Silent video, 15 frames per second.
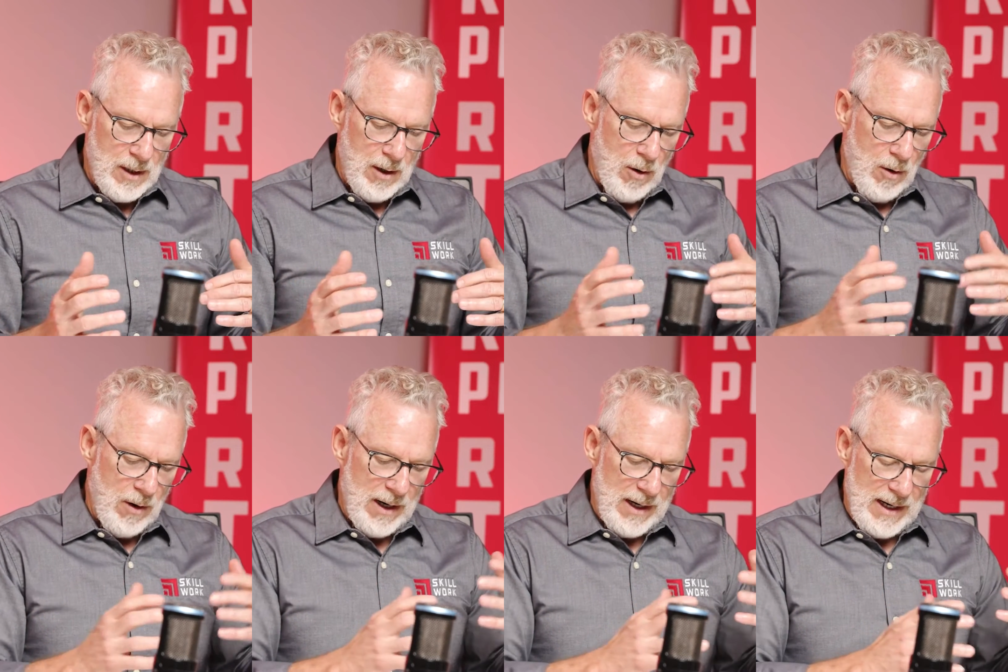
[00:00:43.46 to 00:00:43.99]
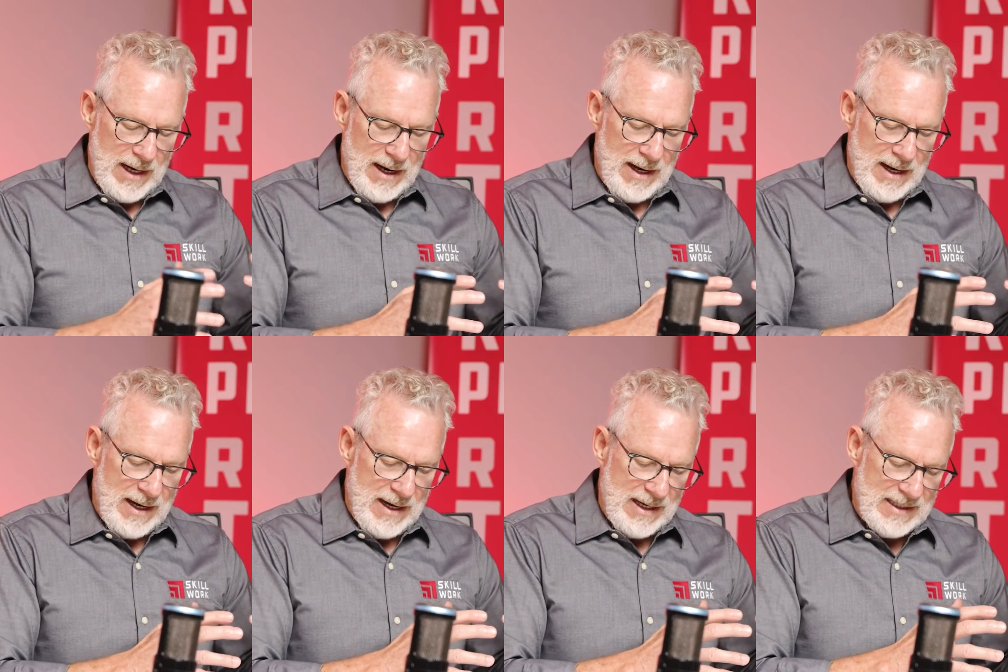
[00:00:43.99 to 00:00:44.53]
or
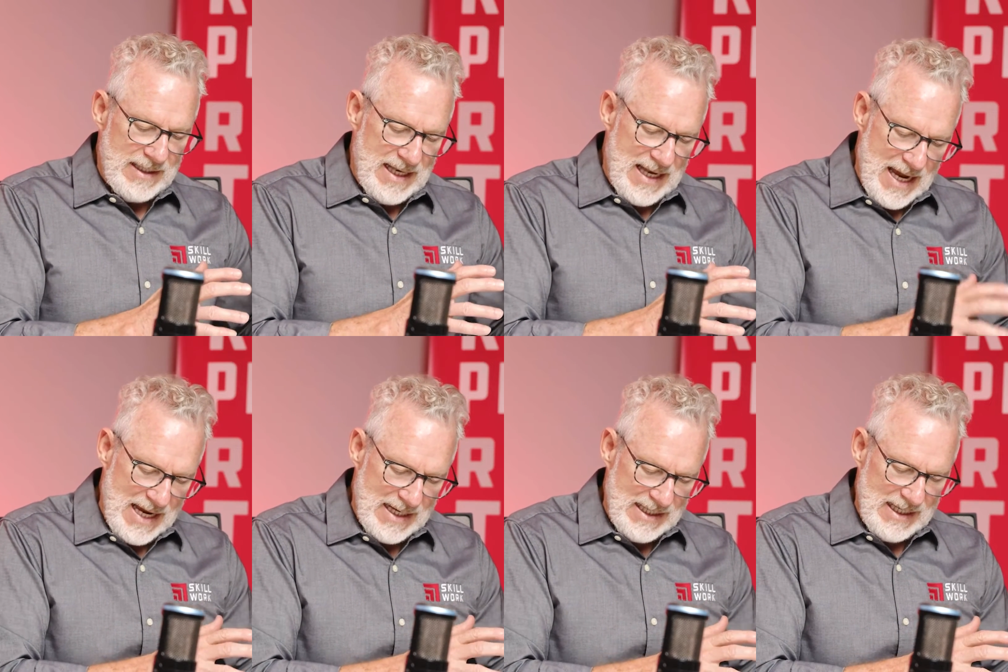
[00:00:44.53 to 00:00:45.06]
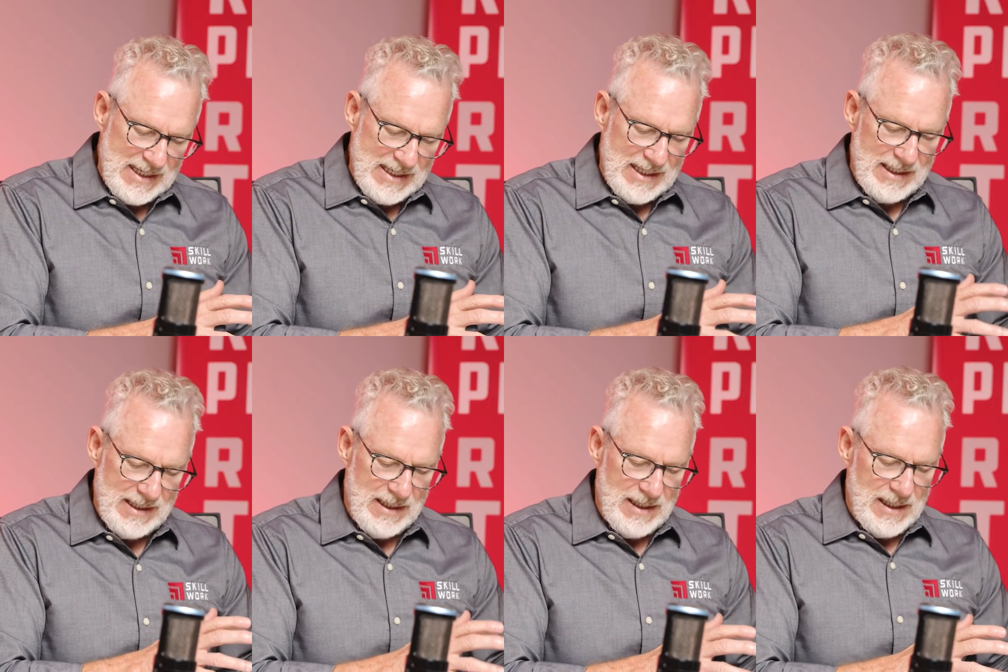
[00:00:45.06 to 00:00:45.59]
a
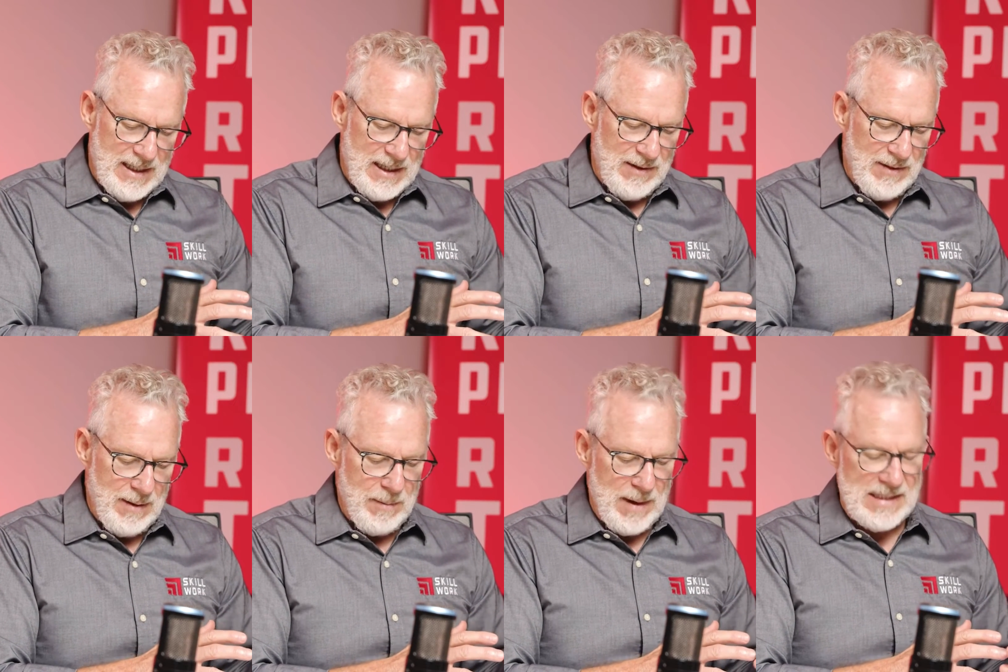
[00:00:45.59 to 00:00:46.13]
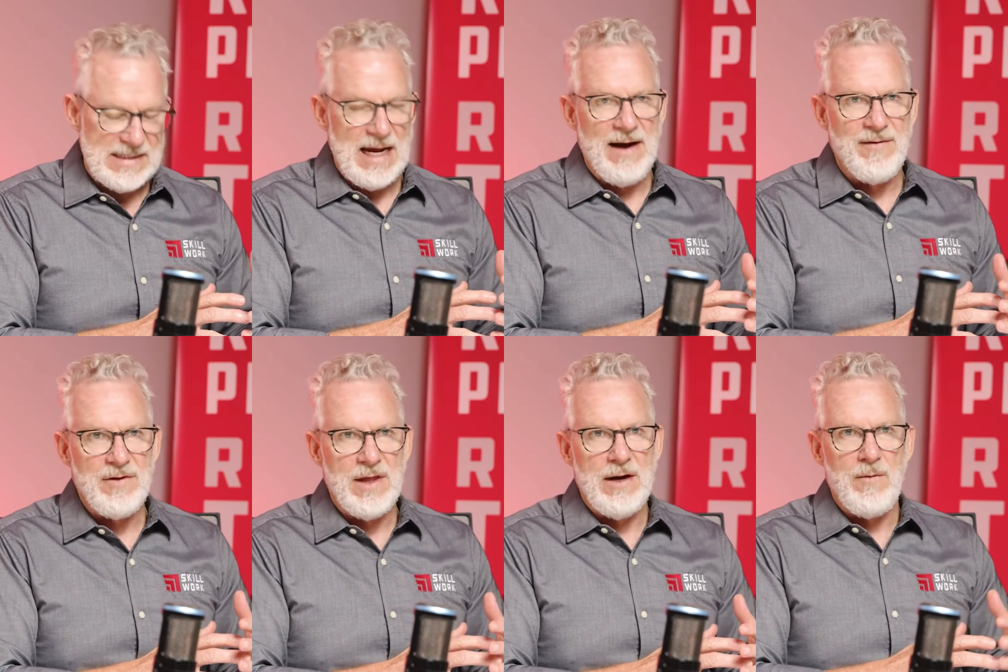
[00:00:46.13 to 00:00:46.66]
tactic that makes
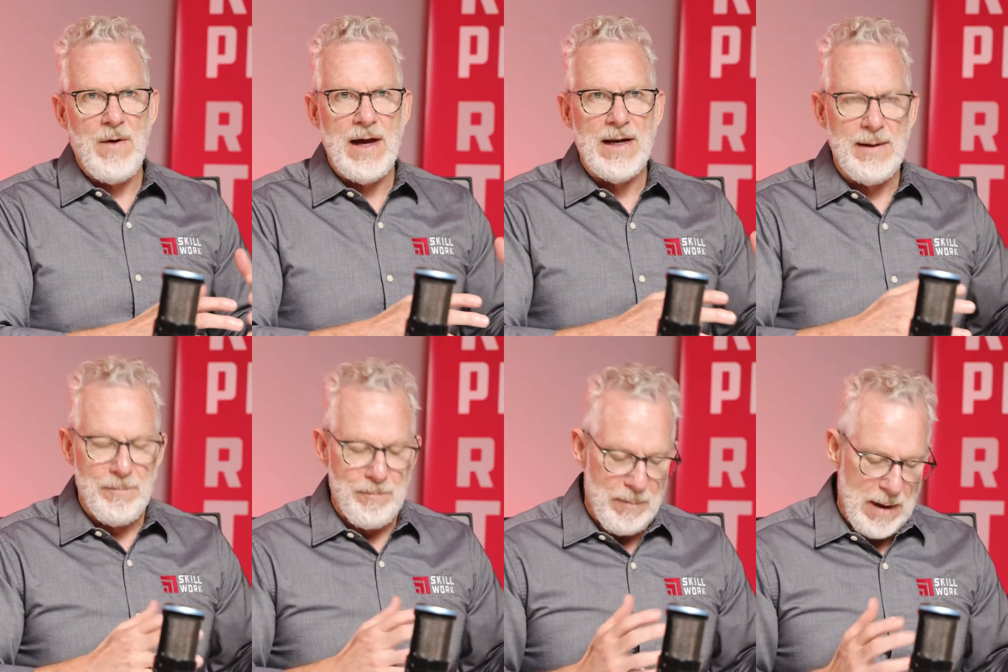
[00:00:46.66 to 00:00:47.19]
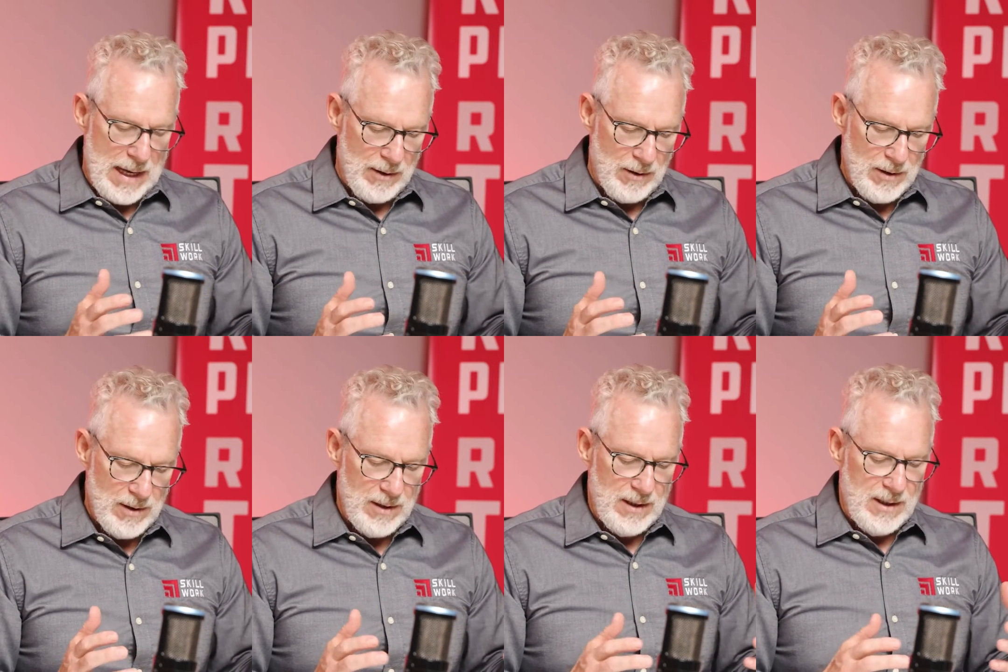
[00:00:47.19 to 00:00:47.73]
everything around it
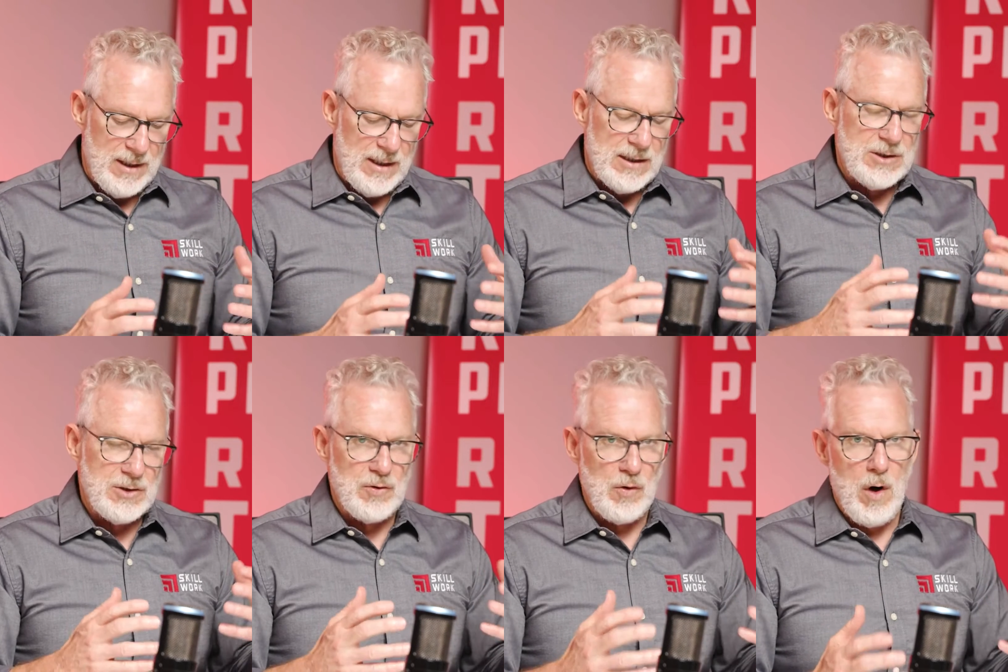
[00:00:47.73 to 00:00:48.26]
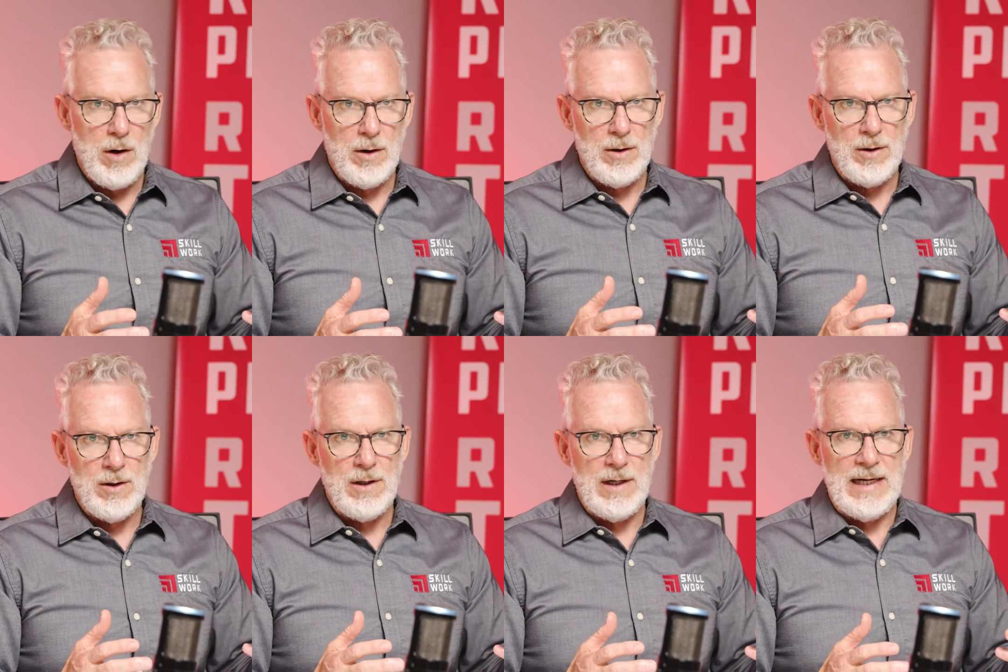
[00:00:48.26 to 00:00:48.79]
better,
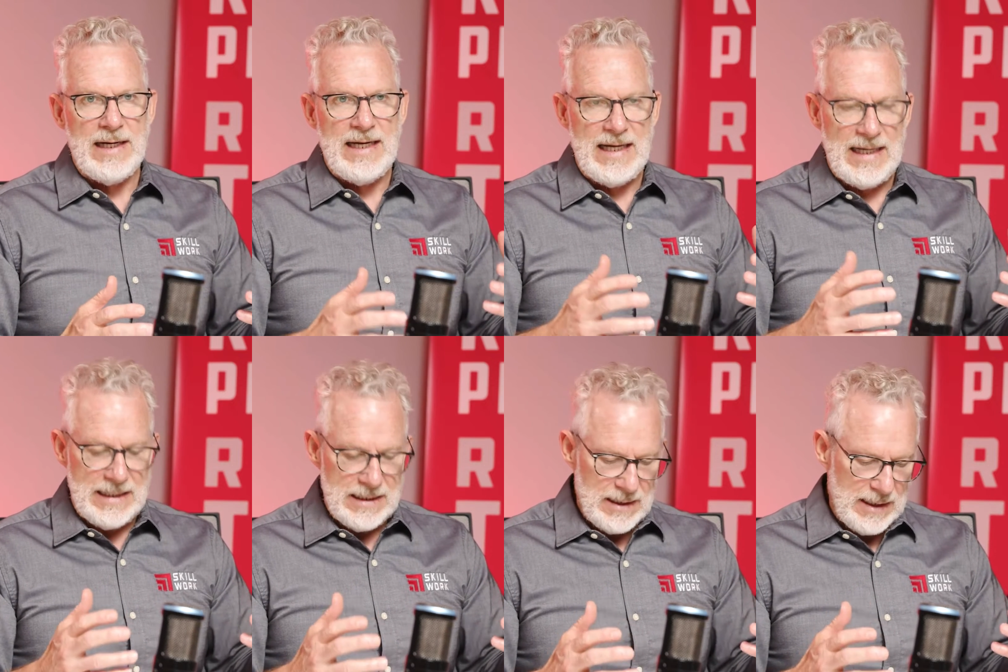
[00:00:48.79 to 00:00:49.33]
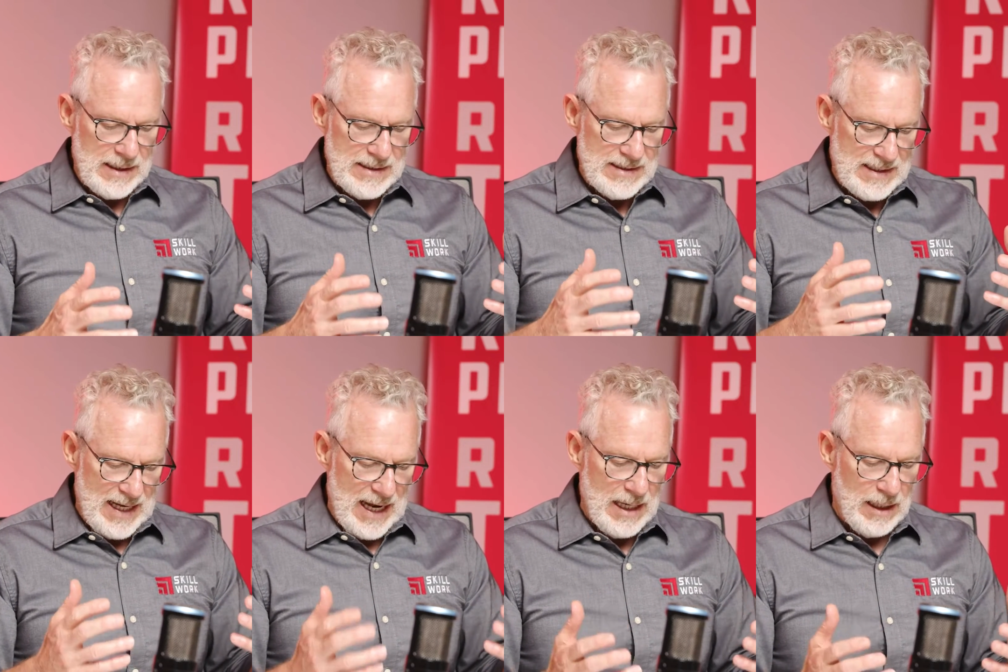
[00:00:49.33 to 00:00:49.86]
stronger, and easily
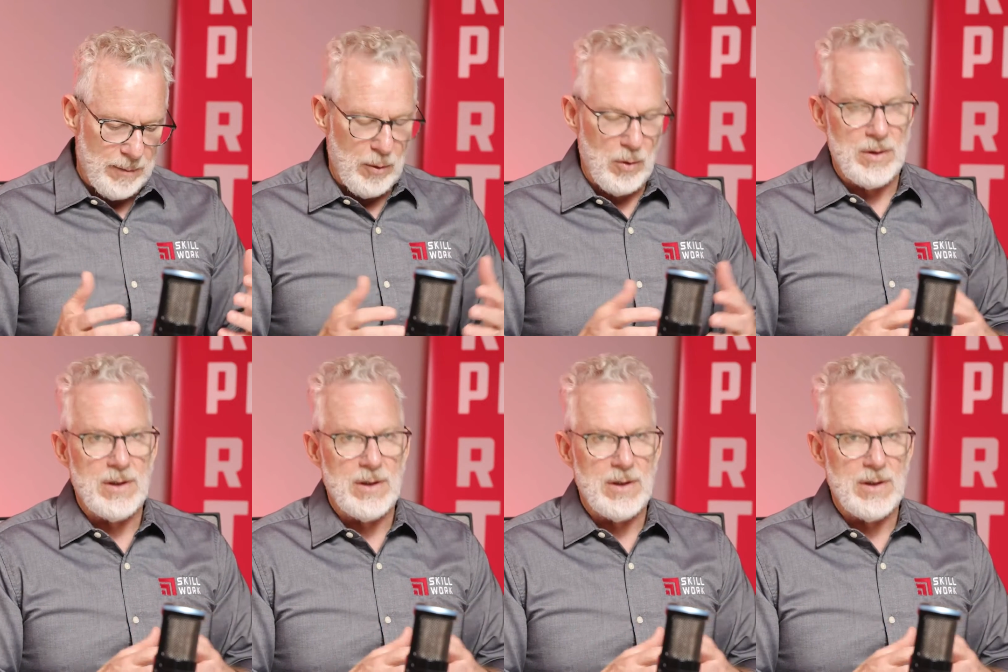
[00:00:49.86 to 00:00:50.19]
scalable.